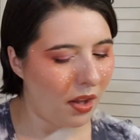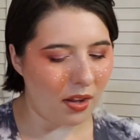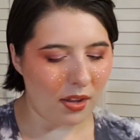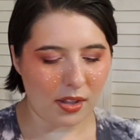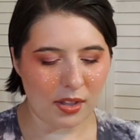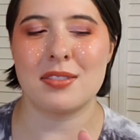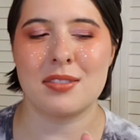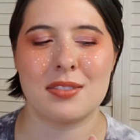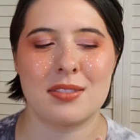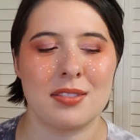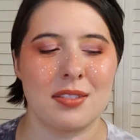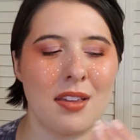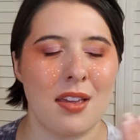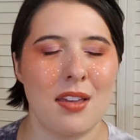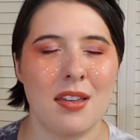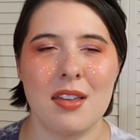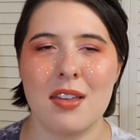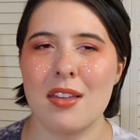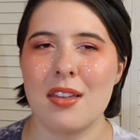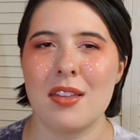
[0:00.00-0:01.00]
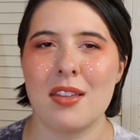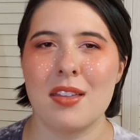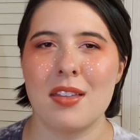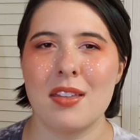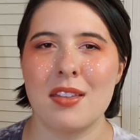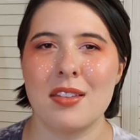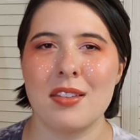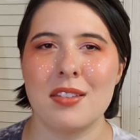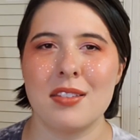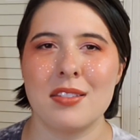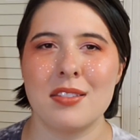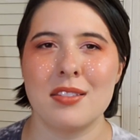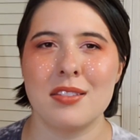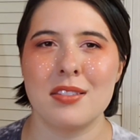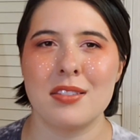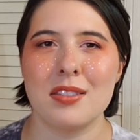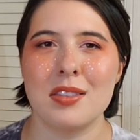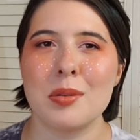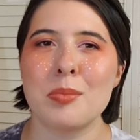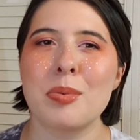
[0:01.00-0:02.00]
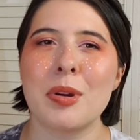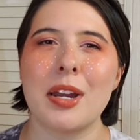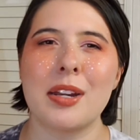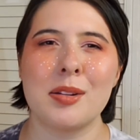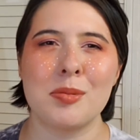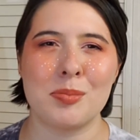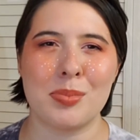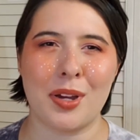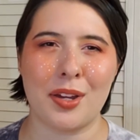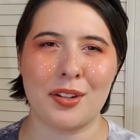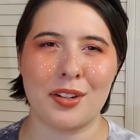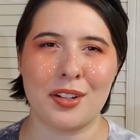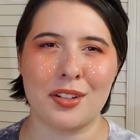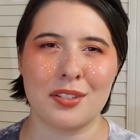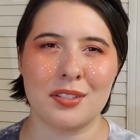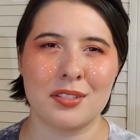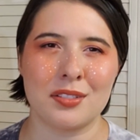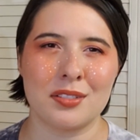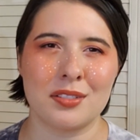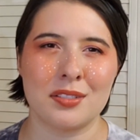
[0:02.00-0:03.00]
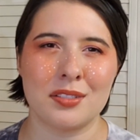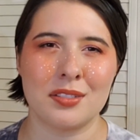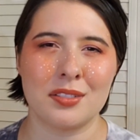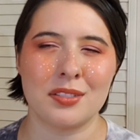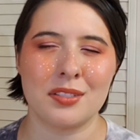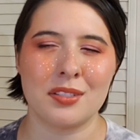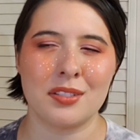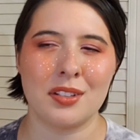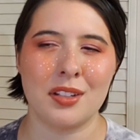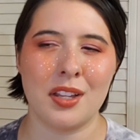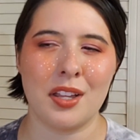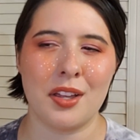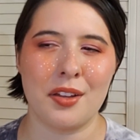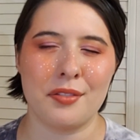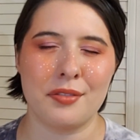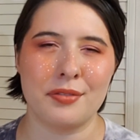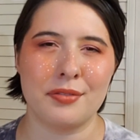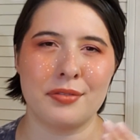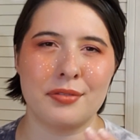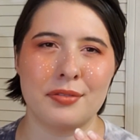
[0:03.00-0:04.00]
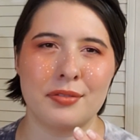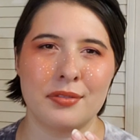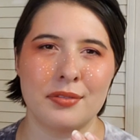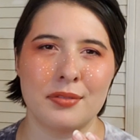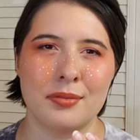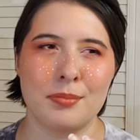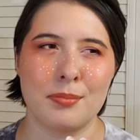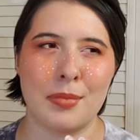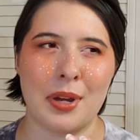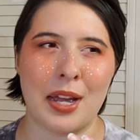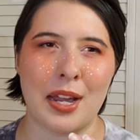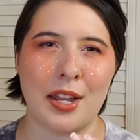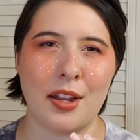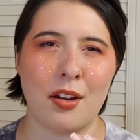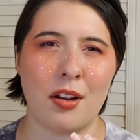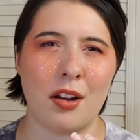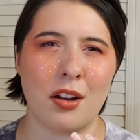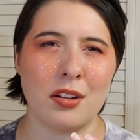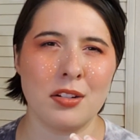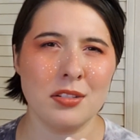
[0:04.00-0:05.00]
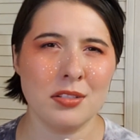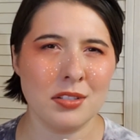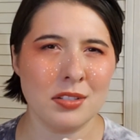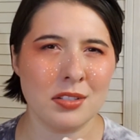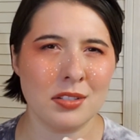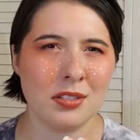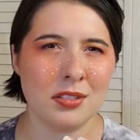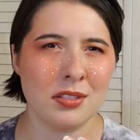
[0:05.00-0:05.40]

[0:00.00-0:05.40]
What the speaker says: It's the bread and butter of my heart.